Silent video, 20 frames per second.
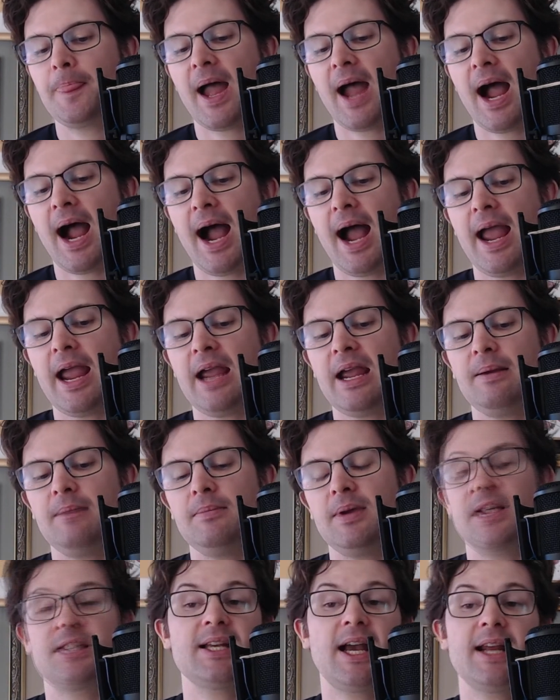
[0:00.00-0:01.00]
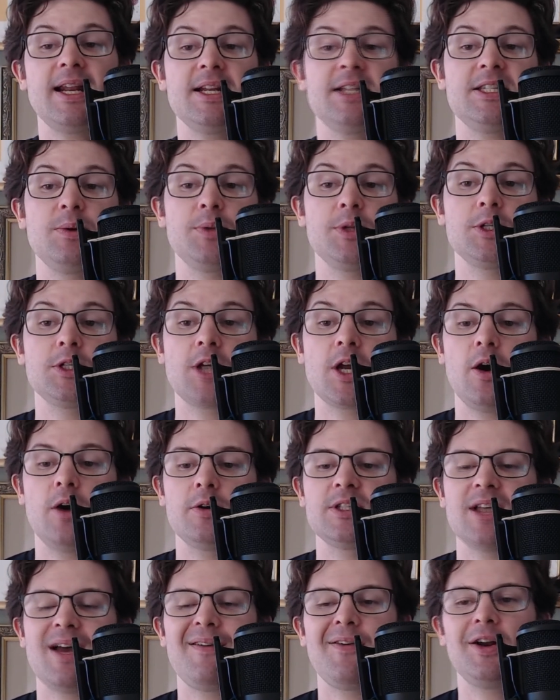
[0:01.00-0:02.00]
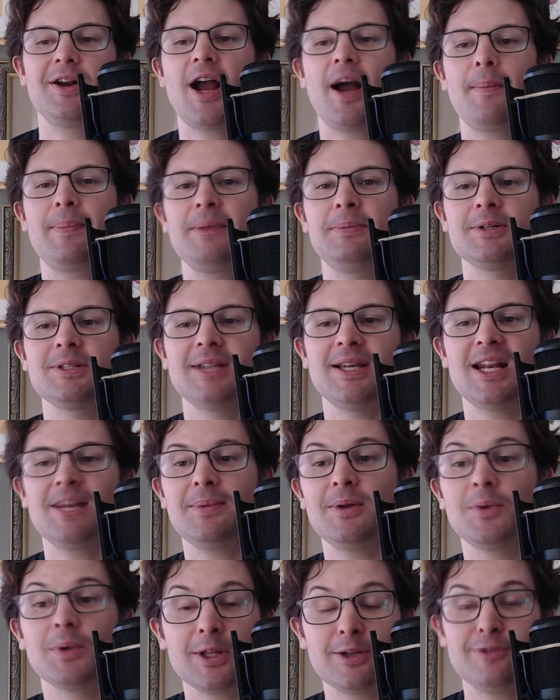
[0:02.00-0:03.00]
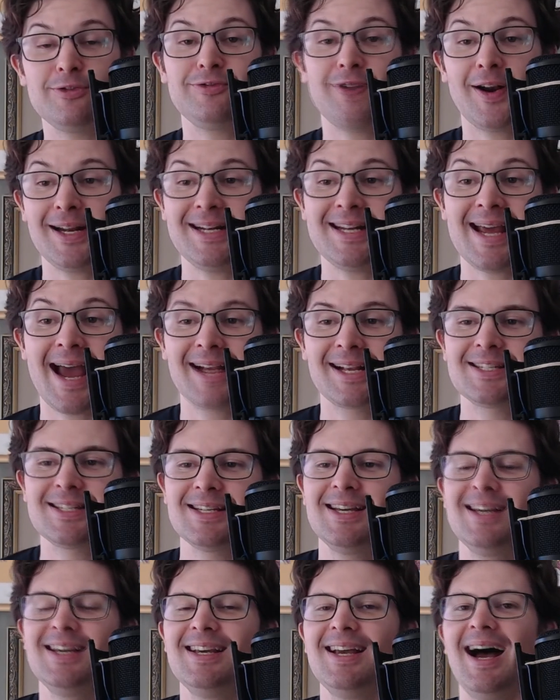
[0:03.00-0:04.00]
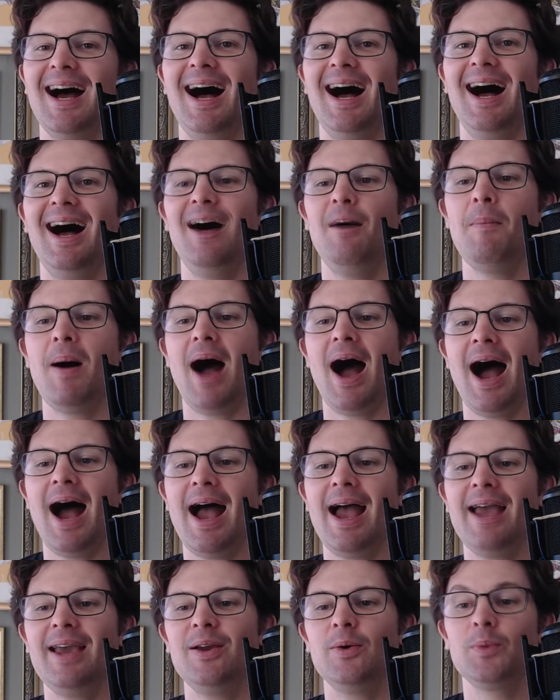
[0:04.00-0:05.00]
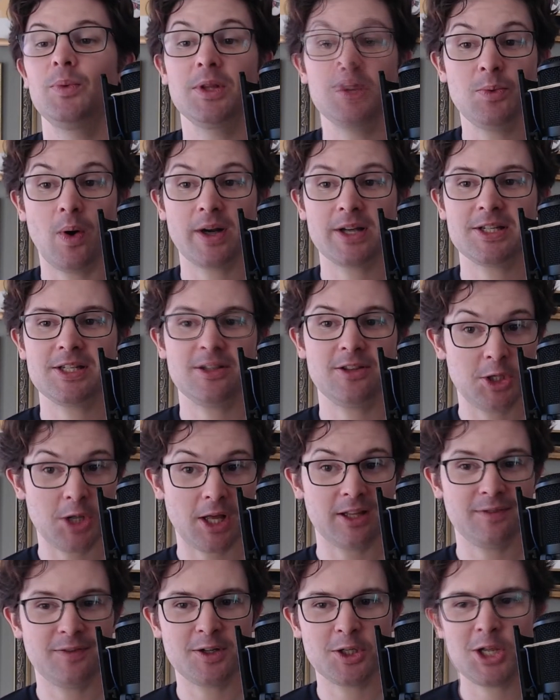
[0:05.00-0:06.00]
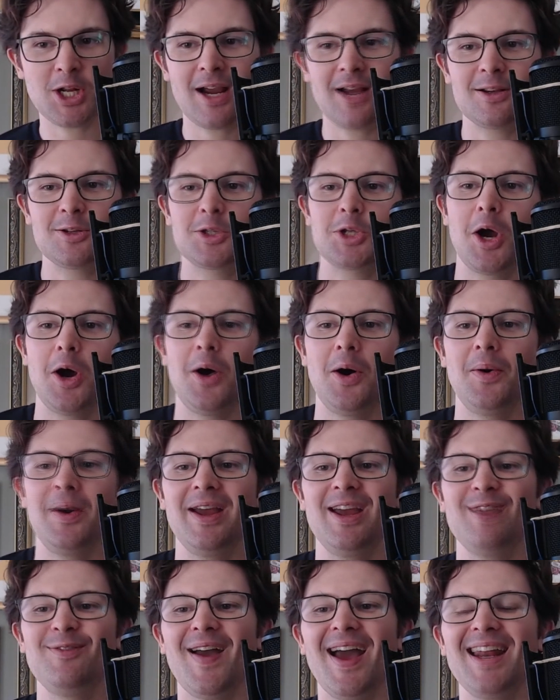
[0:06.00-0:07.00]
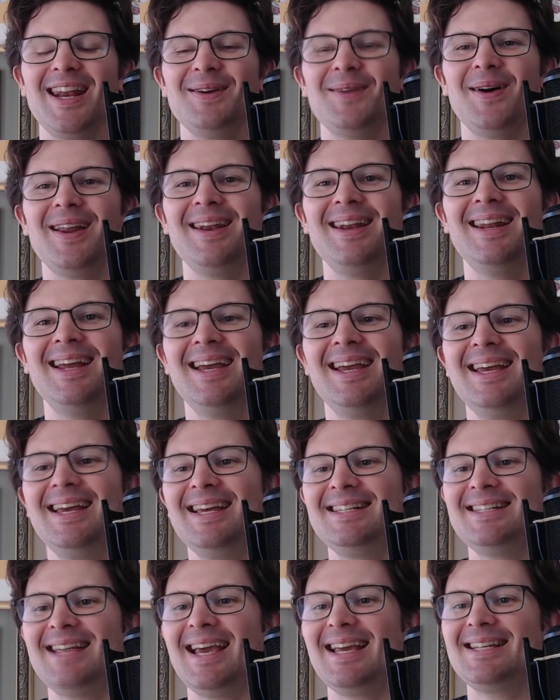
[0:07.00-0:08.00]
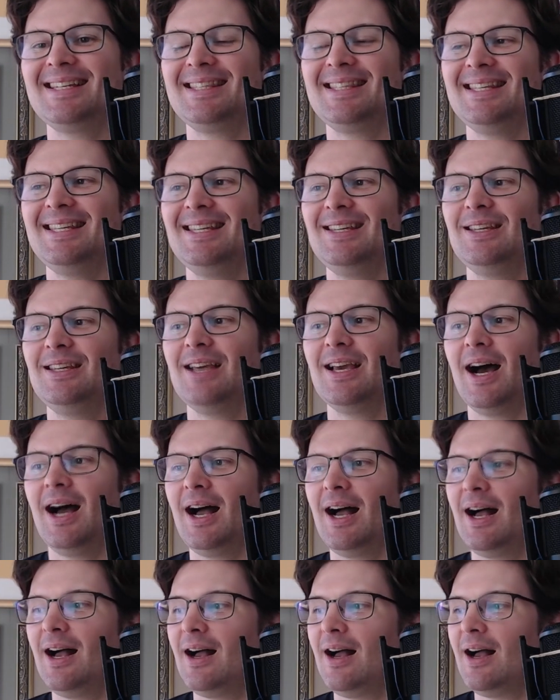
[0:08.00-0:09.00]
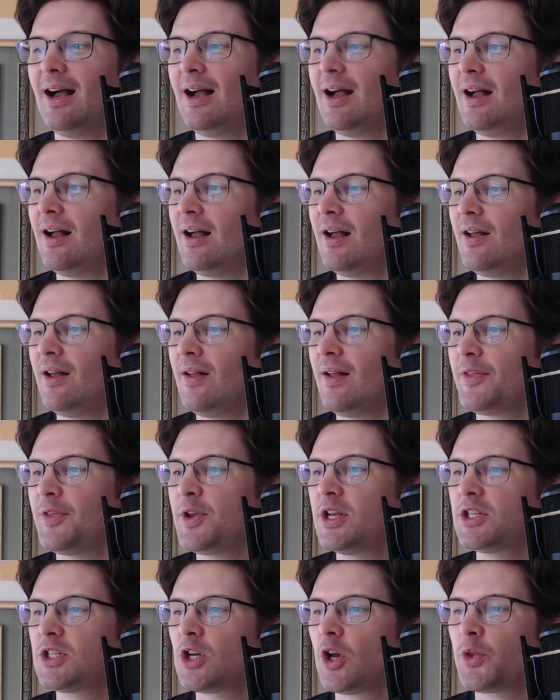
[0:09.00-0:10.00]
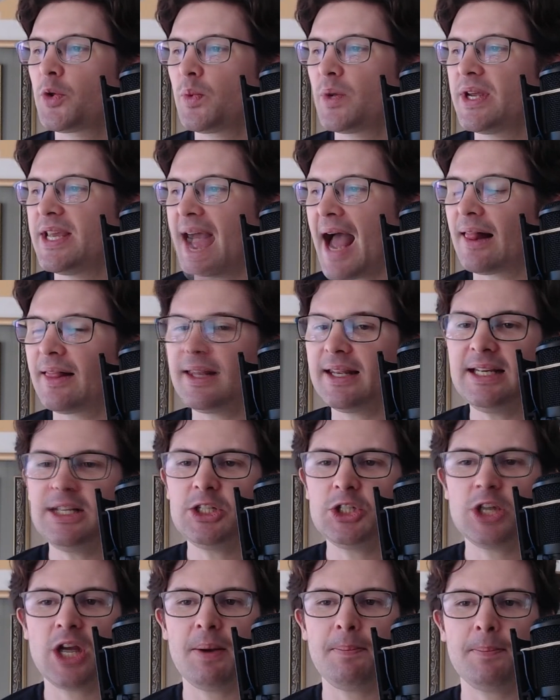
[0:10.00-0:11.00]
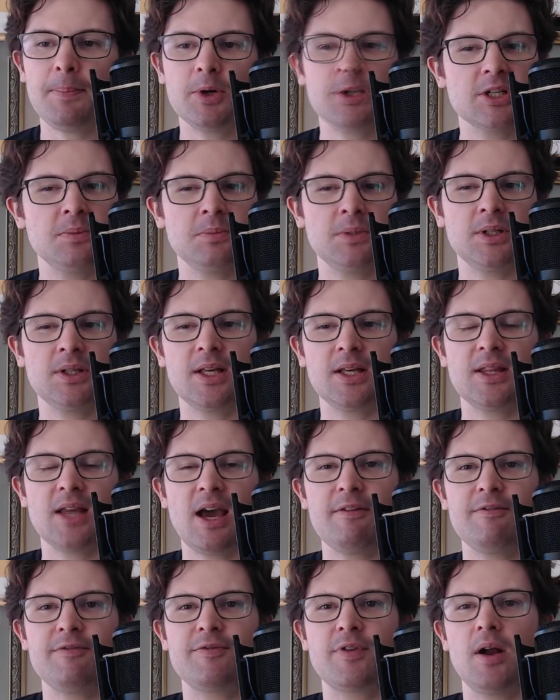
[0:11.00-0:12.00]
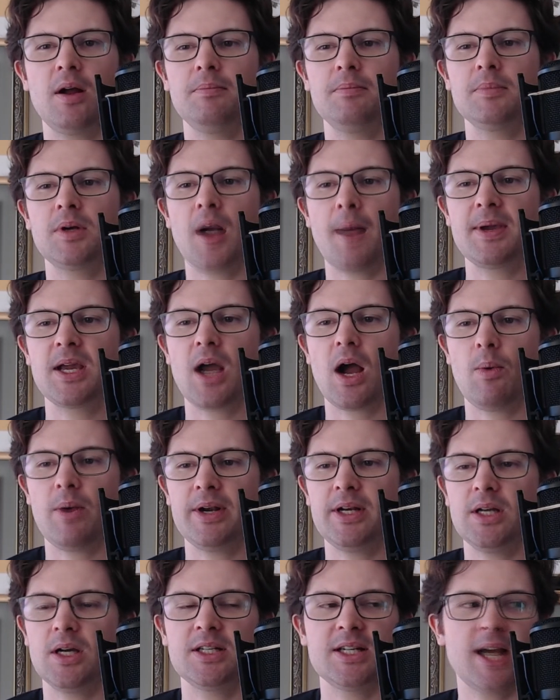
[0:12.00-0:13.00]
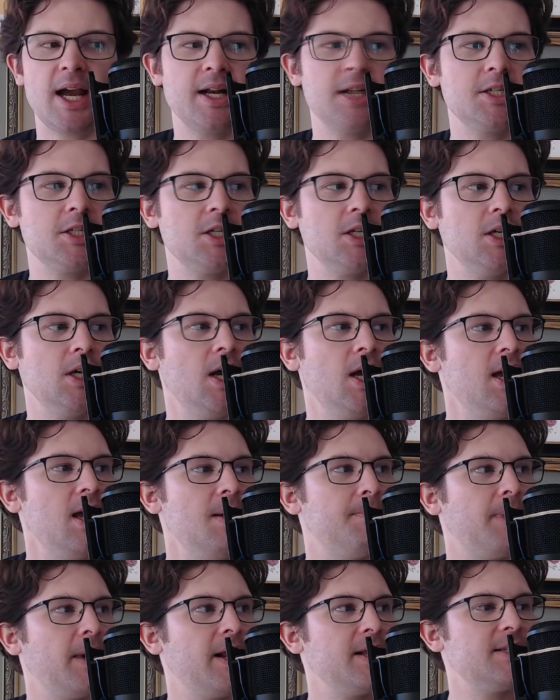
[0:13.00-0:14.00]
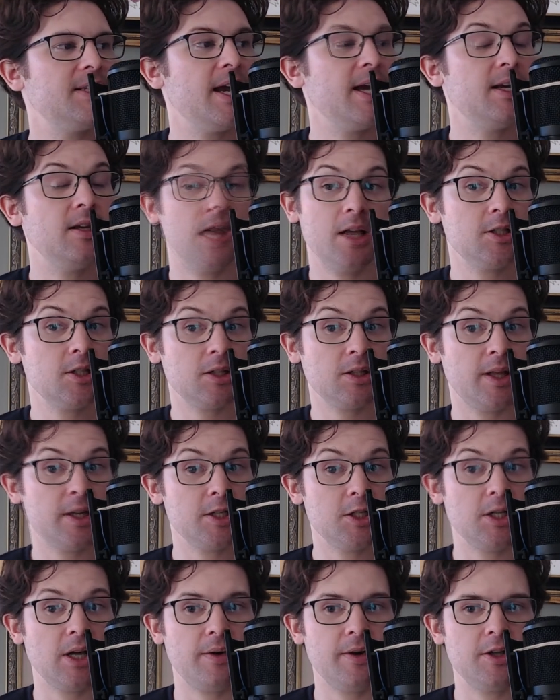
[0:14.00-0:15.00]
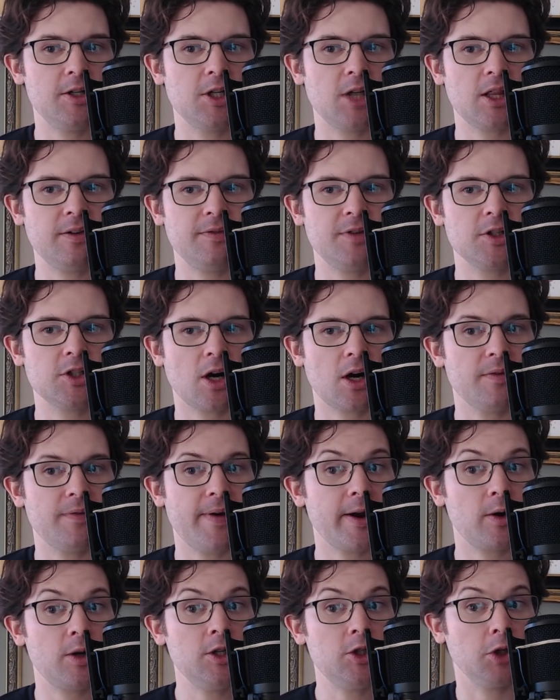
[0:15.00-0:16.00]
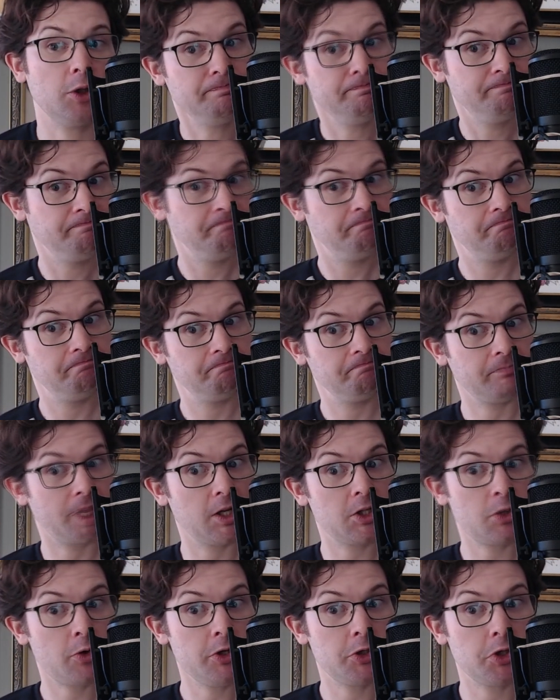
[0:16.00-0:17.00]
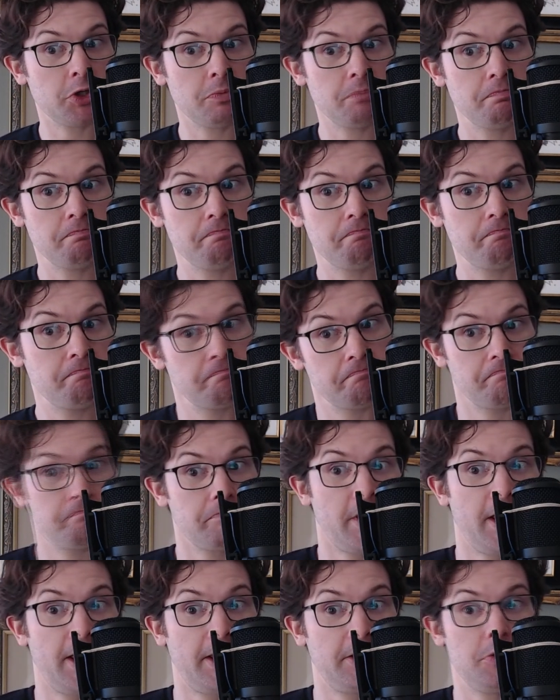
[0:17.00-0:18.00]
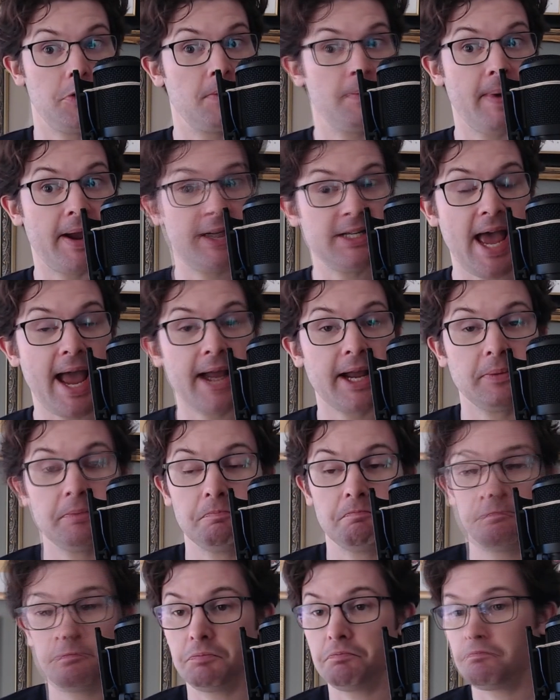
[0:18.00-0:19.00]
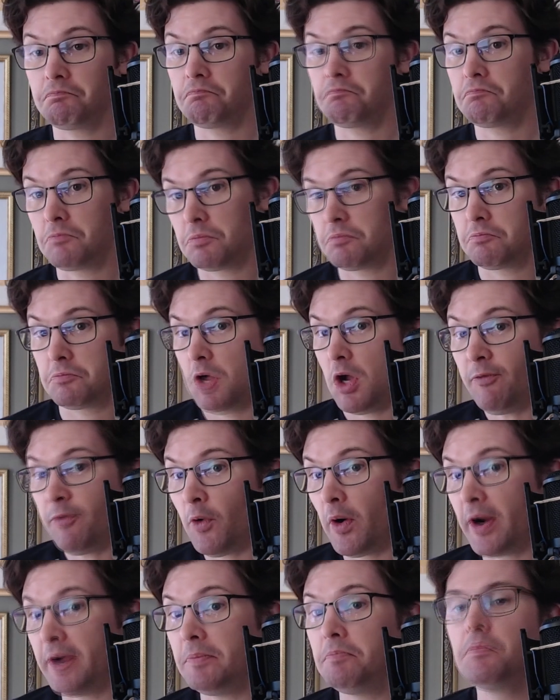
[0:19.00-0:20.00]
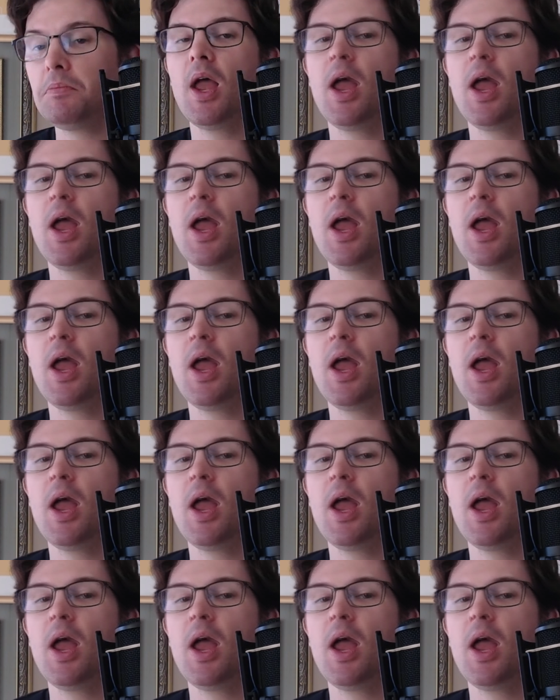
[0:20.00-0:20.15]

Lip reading: I'm excited to see where this goes. I've already got people sending me really funny decks. I really want to see the jellyfish deck. So if anyone takes the, I think it's called the reality chip or something like that from Kamigawa Neon Dynasty, but it's a legendary jellyfish artifact creature. It's a creature. You can make a deck. Go for it.